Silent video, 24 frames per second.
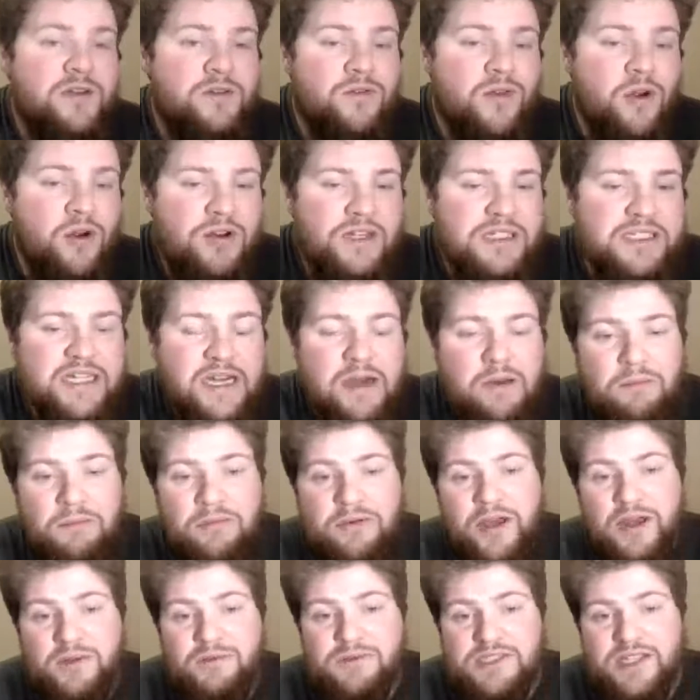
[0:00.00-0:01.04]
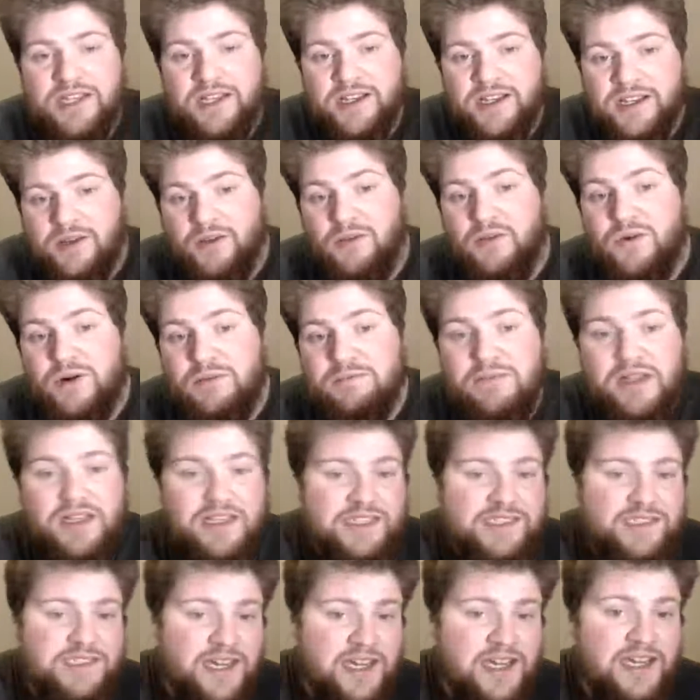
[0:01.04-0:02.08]
rocked up and was like, yo, I'm
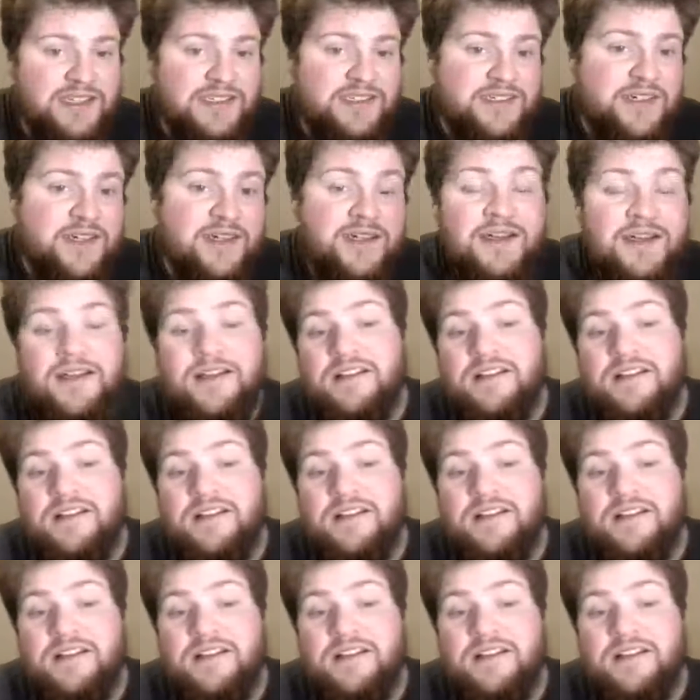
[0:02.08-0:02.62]
Billy's dad.